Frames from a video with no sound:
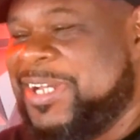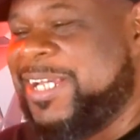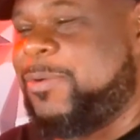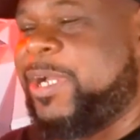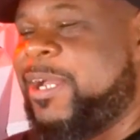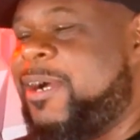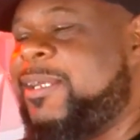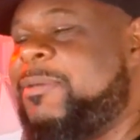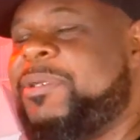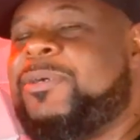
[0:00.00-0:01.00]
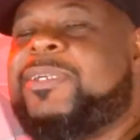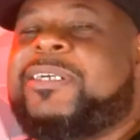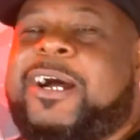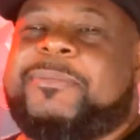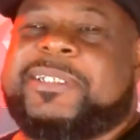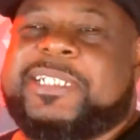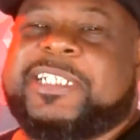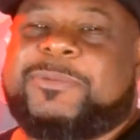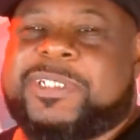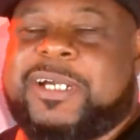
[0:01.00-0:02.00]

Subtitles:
Anyway, y'all, let me know in the comment section what